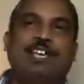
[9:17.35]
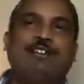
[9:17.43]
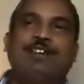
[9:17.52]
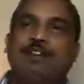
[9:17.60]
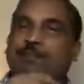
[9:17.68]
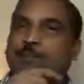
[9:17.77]

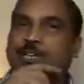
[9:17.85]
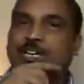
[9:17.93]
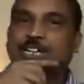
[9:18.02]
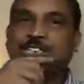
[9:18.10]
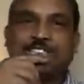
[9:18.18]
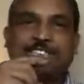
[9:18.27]
Even if
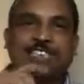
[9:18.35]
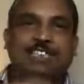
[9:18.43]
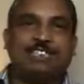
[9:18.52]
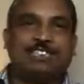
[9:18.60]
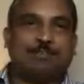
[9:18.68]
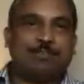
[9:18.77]
she
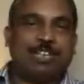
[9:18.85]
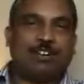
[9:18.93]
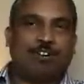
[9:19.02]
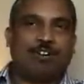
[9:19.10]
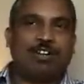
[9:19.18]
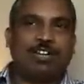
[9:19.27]
does
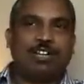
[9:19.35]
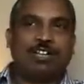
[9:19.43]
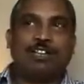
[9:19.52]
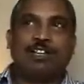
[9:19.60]
something wrong,